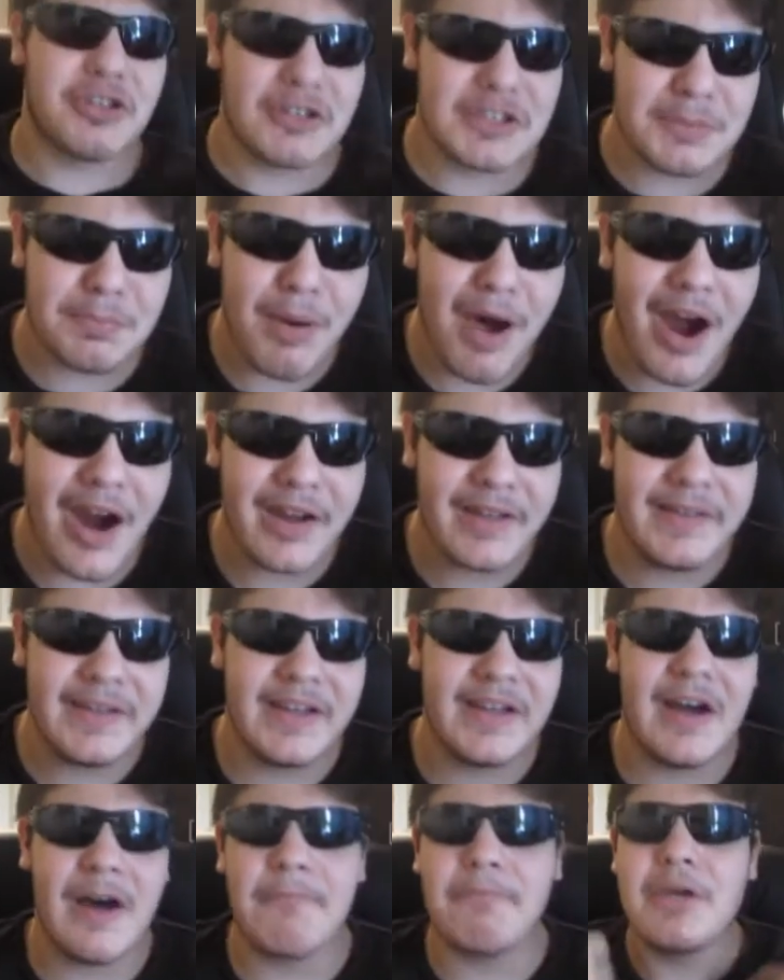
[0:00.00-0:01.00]
starts
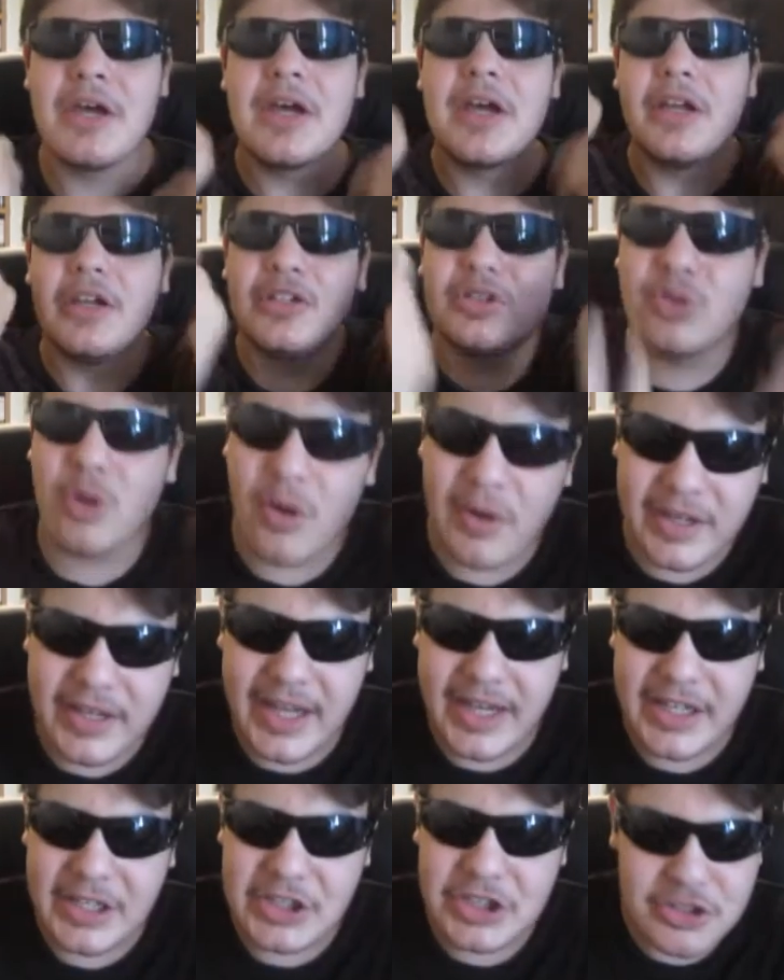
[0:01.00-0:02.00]
piling up. You start
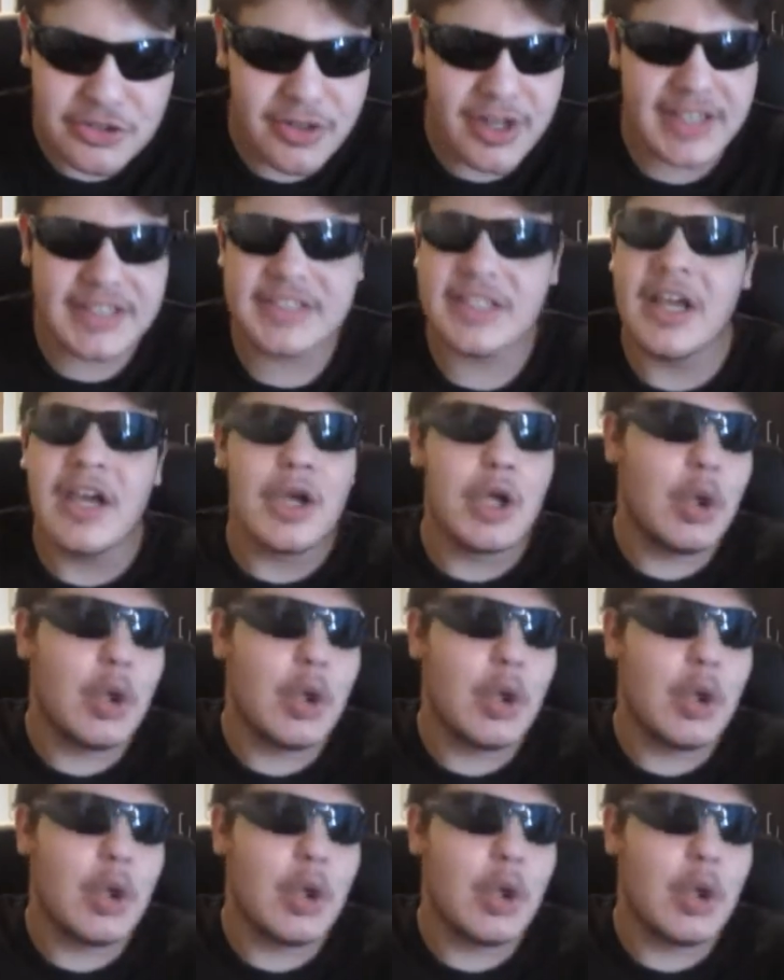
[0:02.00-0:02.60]
getting stressed.